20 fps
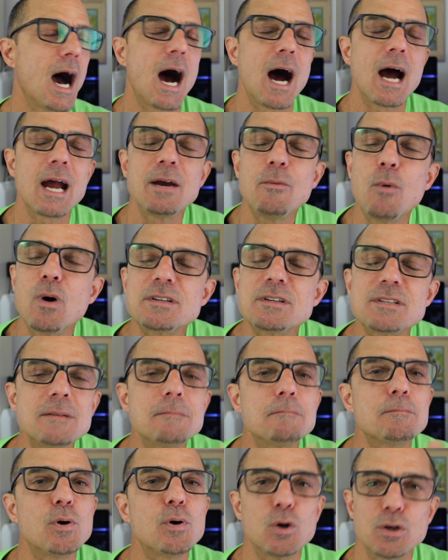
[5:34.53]
I
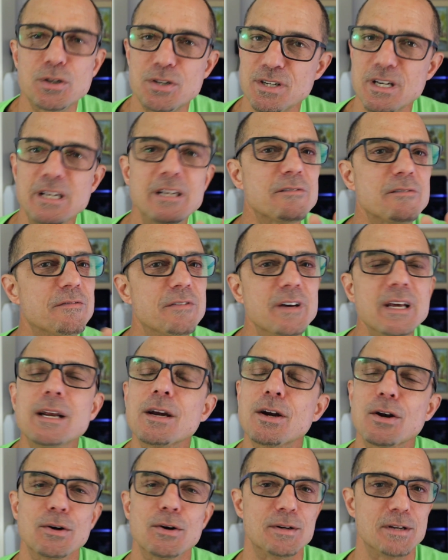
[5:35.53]
wasn't pushing
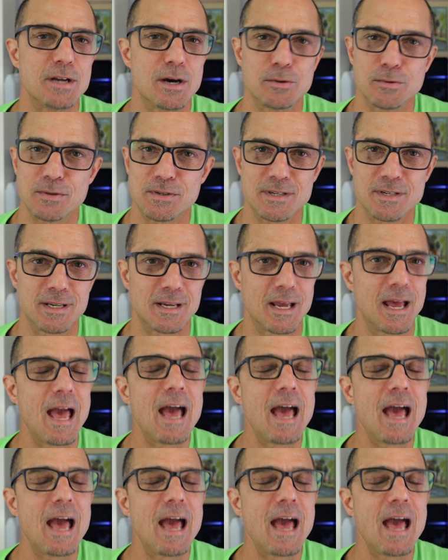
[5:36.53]
vinegar dosing.